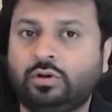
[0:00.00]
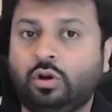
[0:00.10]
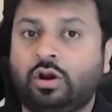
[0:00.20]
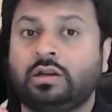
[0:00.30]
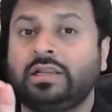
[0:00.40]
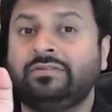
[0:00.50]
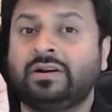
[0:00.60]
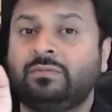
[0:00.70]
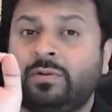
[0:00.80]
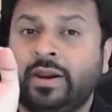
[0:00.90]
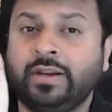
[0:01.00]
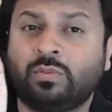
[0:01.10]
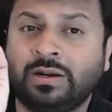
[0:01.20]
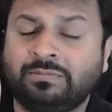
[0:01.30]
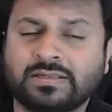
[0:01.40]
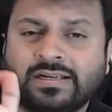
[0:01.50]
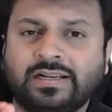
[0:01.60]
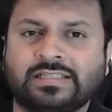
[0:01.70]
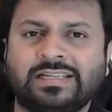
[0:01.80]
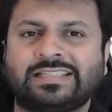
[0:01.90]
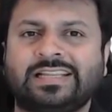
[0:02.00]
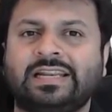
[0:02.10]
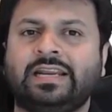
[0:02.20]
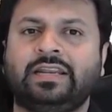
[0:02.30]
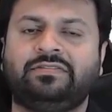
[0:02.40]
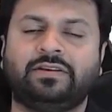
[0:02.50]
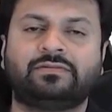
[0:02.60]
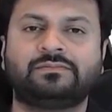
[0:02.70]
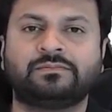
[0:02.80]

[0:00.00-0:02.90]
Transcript: not even 0.1 percentage less than 95.